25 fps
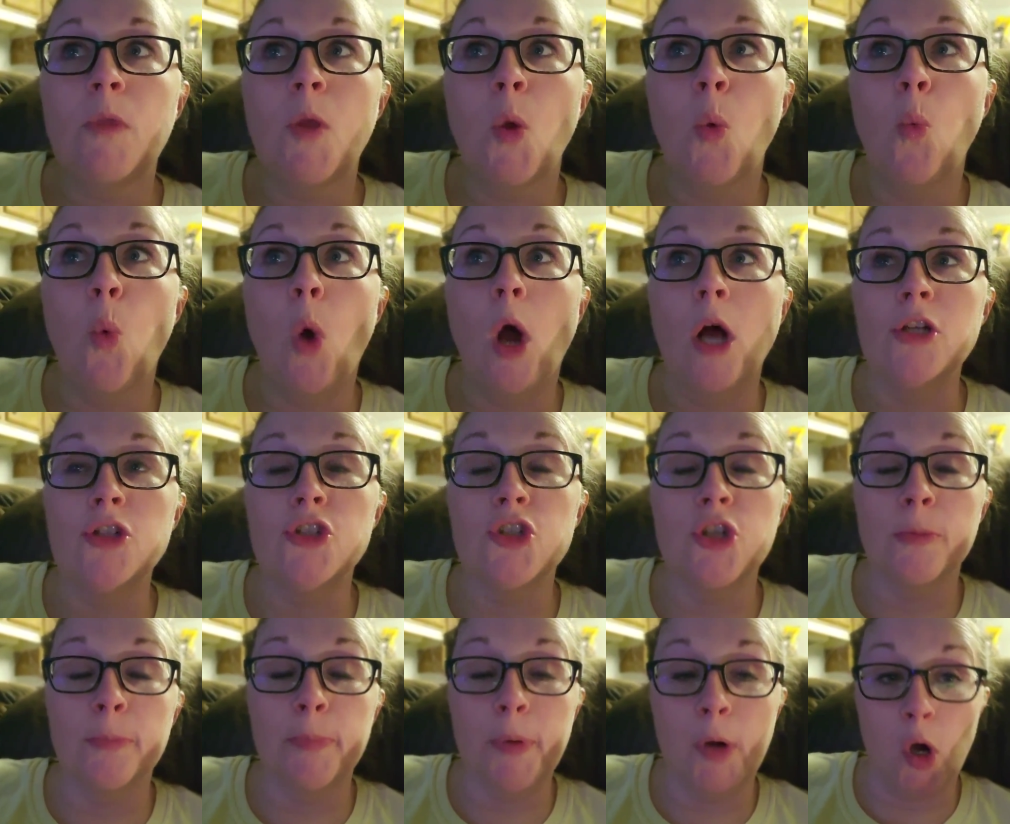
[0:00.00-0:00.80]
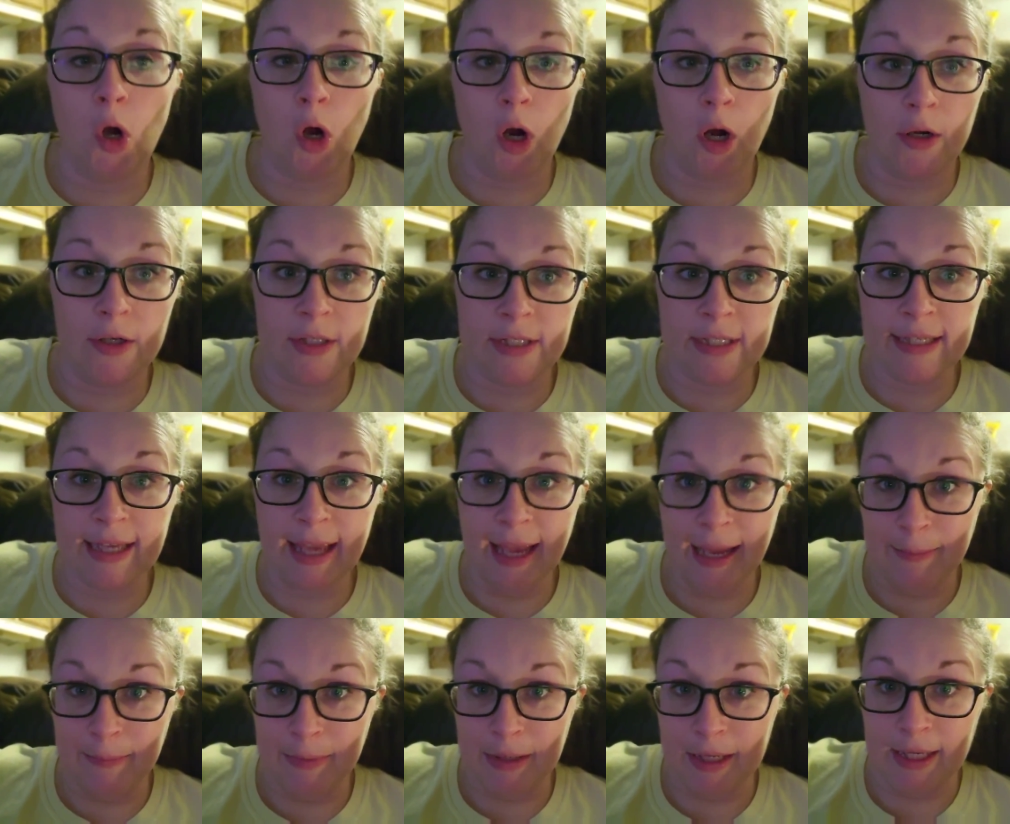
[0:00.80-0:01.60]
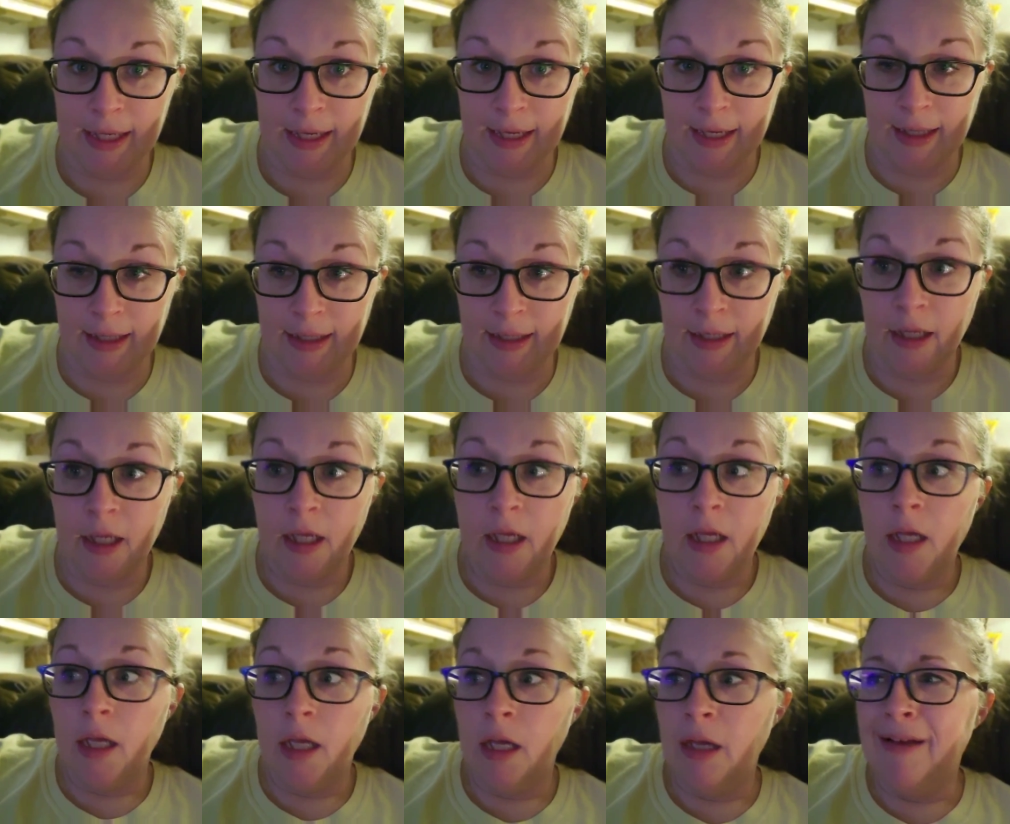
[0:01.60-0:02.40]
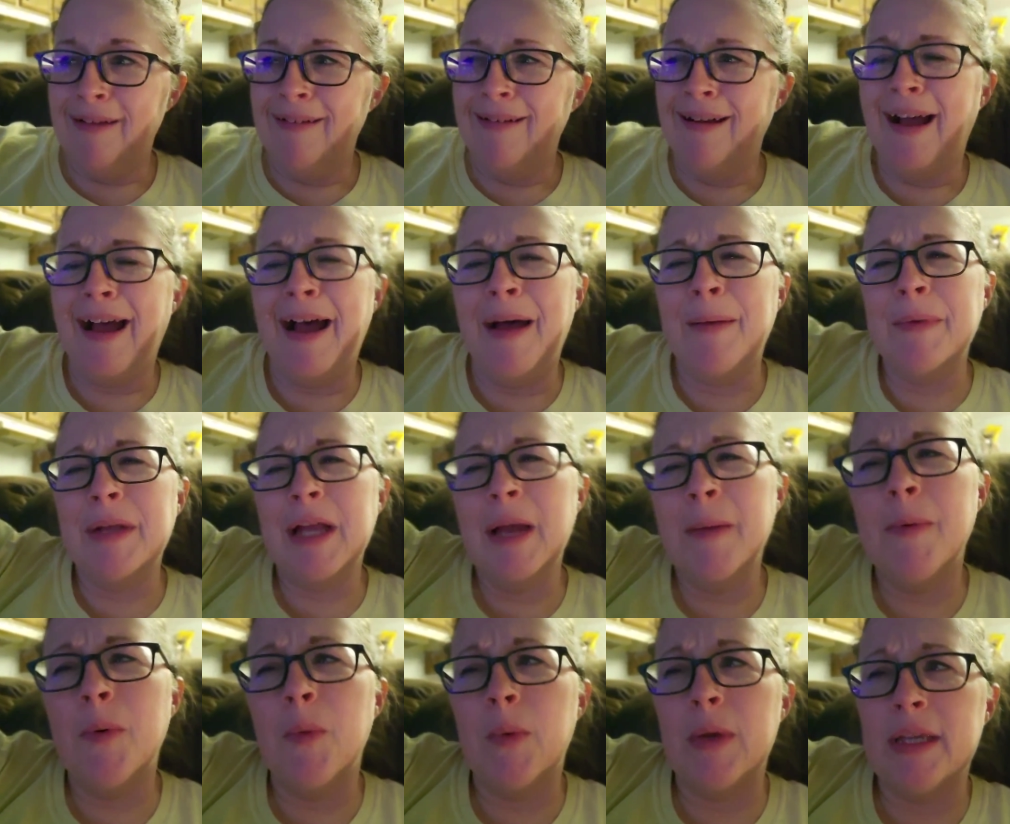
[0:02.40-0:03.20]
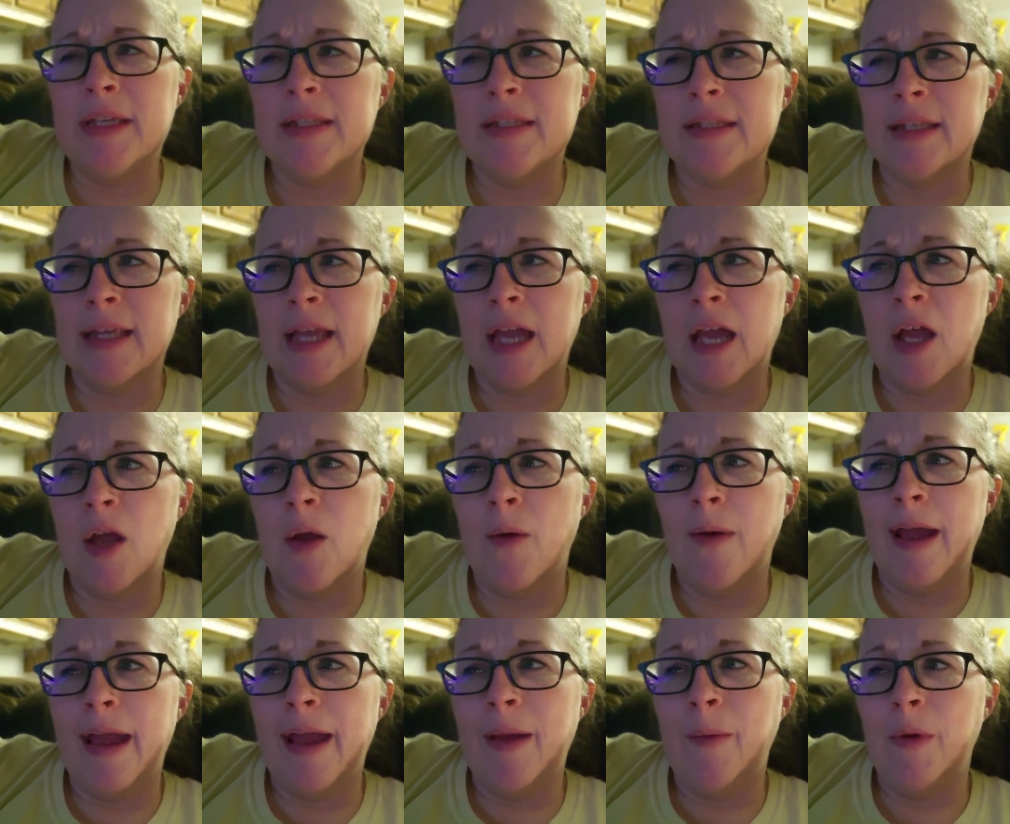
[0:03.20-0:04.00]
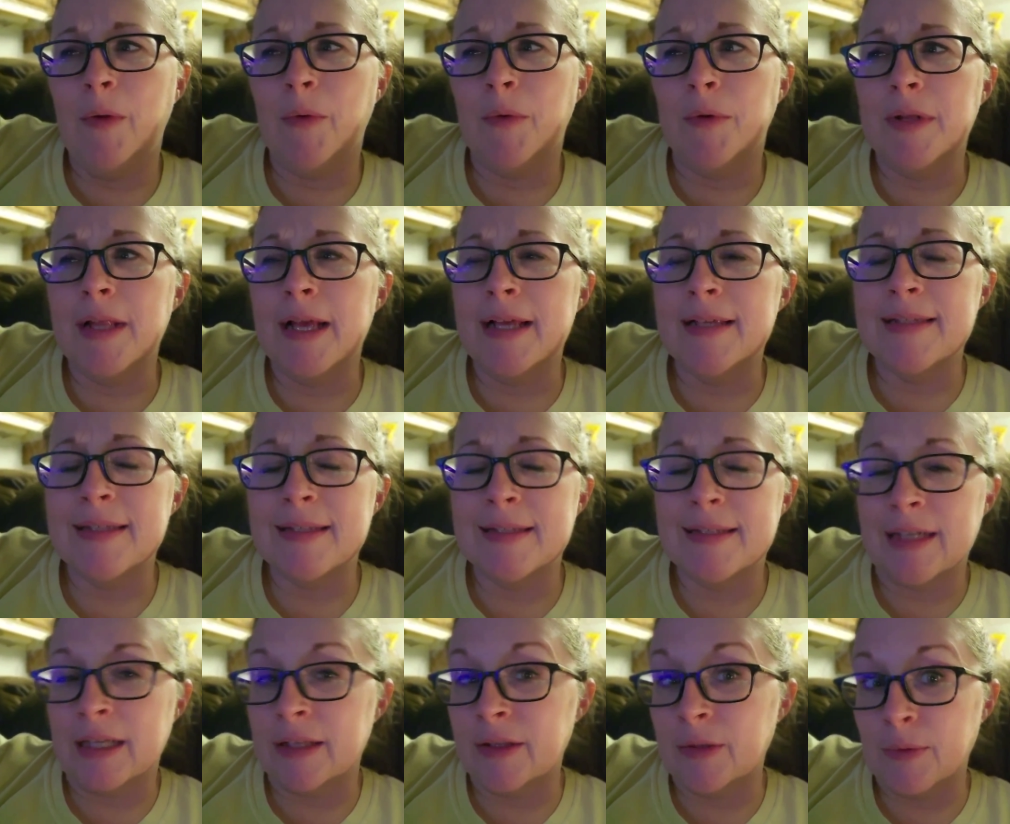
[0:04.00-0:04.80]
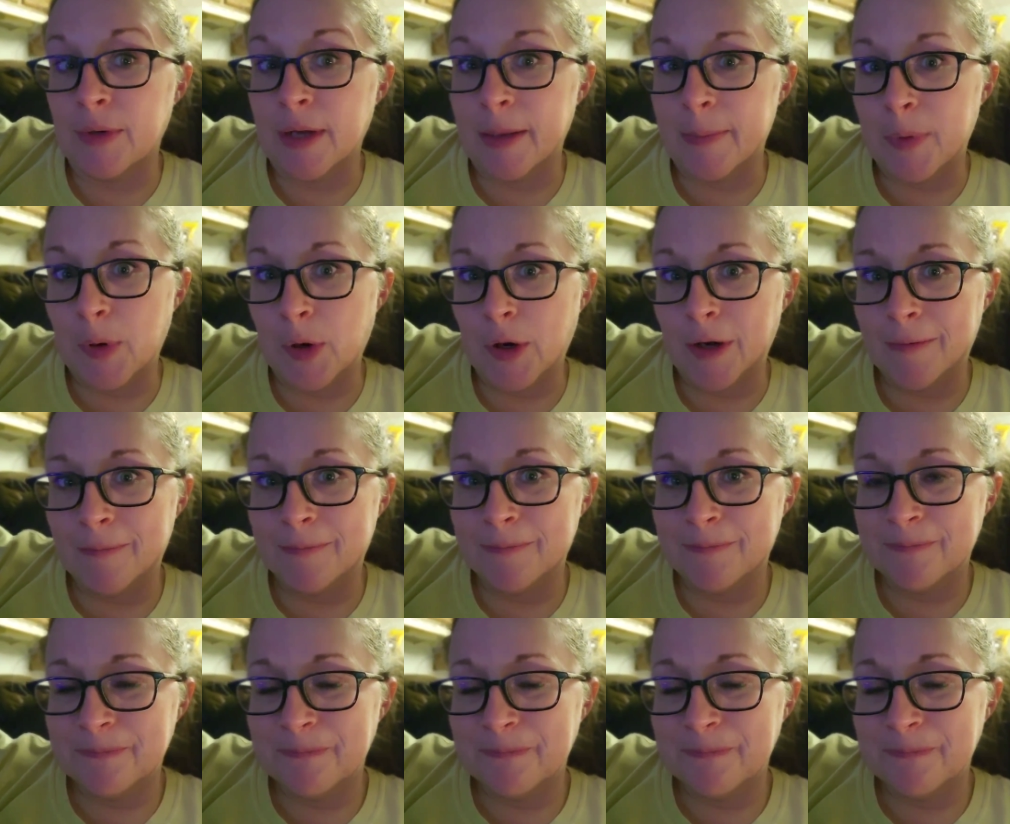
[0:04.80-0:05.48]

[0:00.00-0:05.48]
washer part came in a couple weeks ago, and we realized it's not the right part.